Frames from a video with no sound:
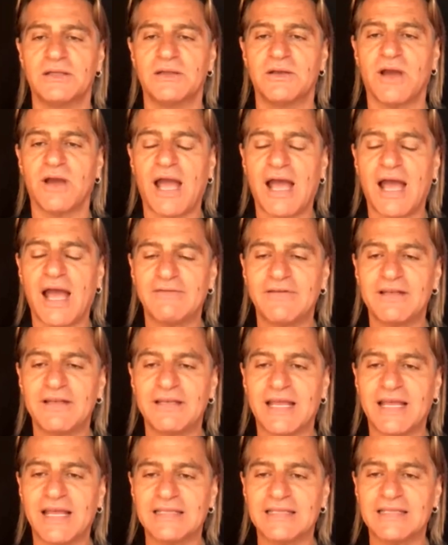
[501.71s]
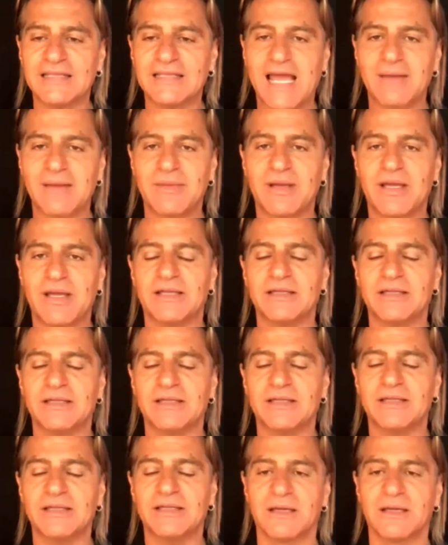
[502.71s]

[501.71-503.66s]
you haven't examined